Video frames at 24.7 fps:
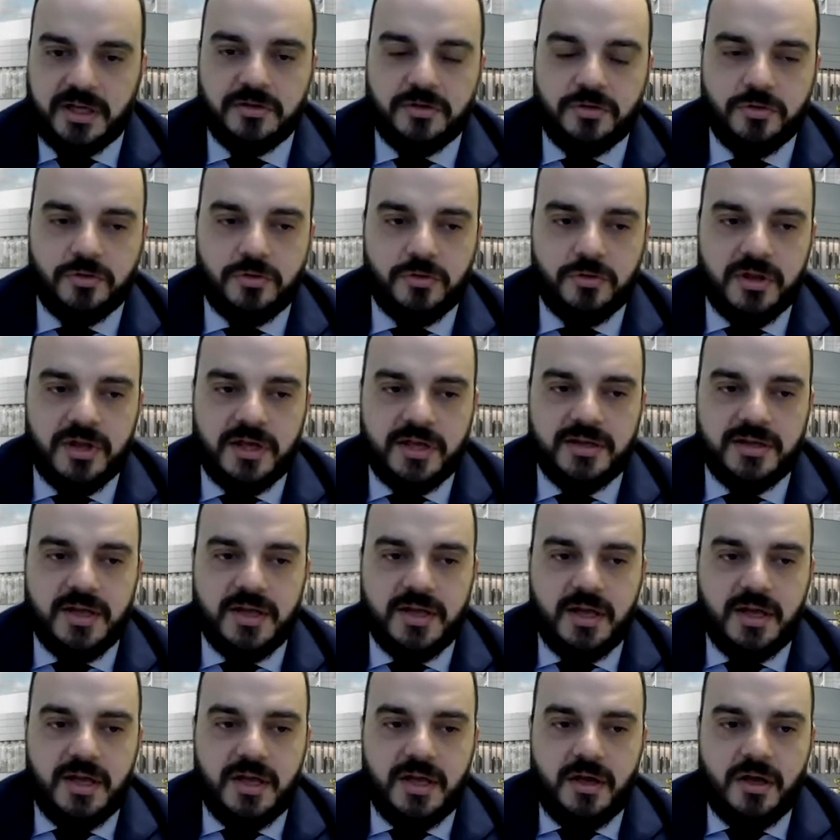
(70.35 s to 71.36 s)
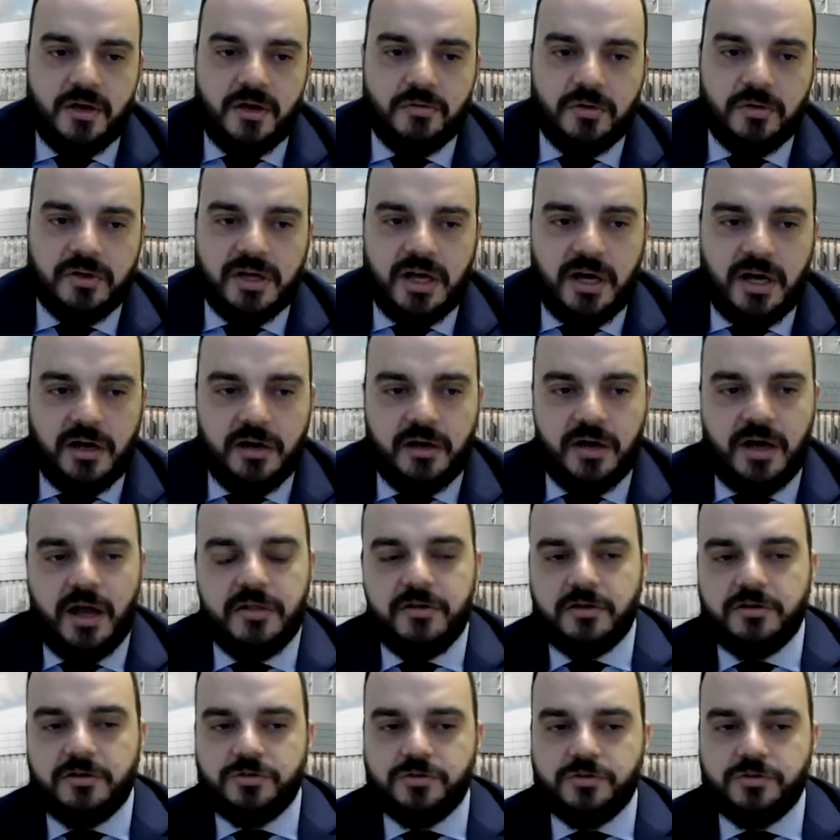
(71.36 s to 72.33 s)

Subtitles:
do then, we either